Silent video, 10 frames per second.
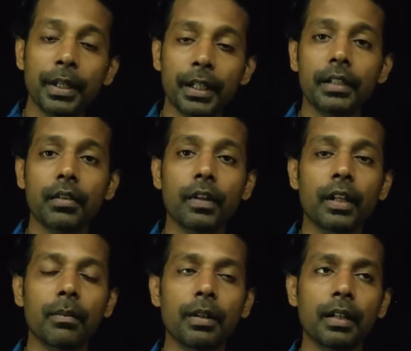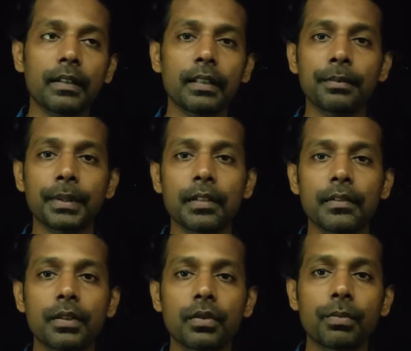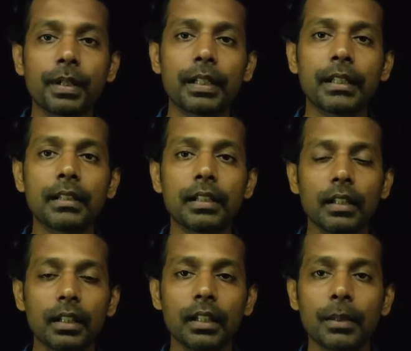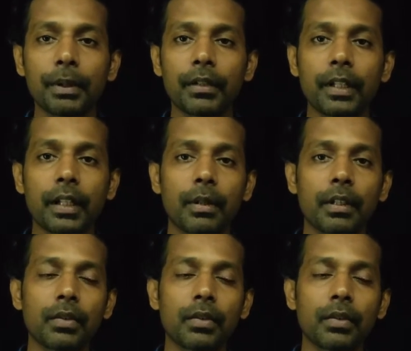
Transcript: predictor variable has a capacity to predict the dependent variable.